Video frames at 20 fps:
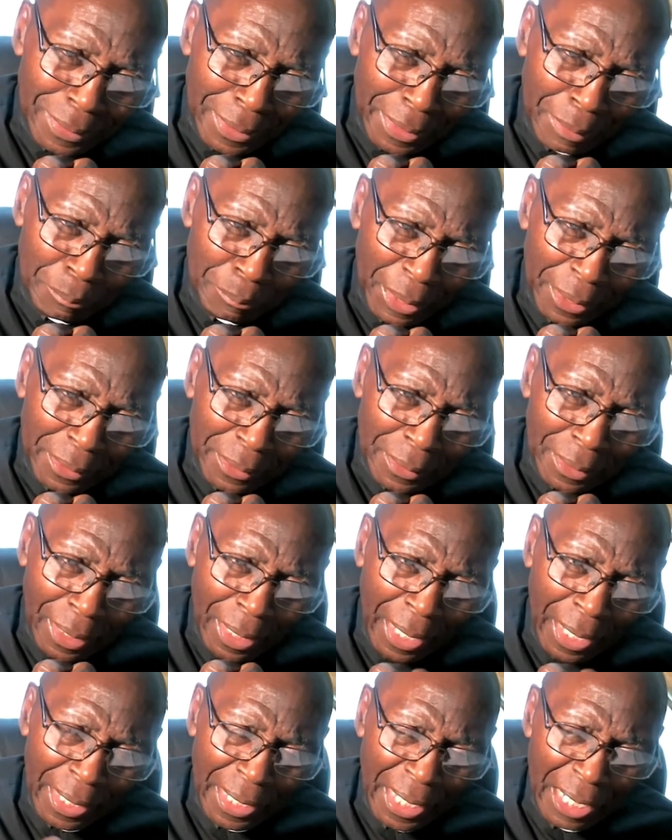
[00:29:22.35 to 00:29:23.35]
Amen.
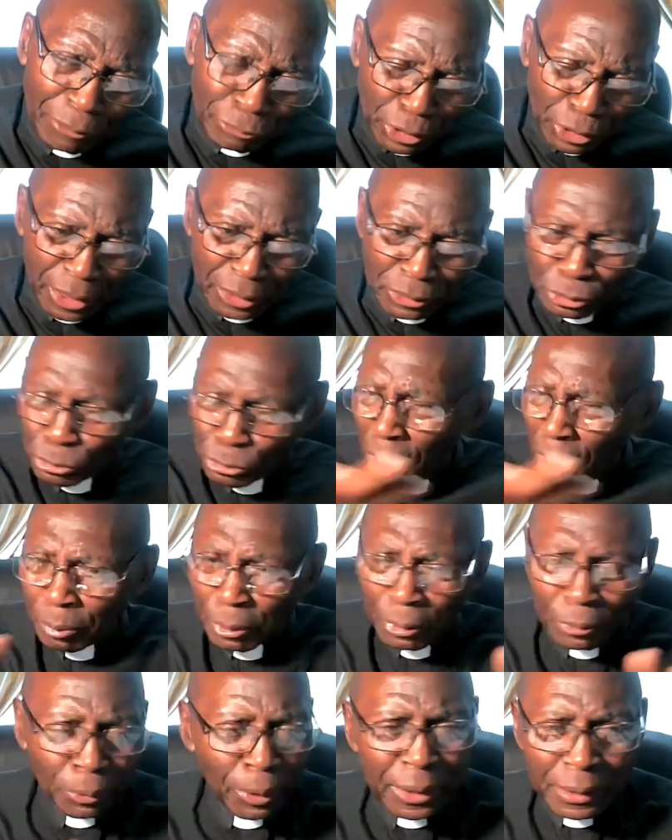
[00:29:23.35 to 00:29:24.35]
I have to
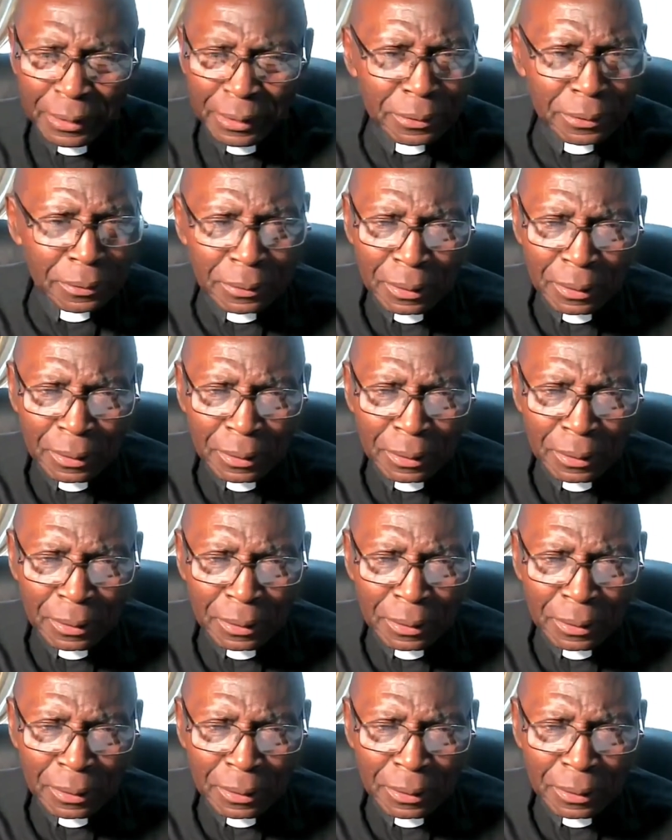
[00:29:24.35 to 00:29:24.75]
incorporate it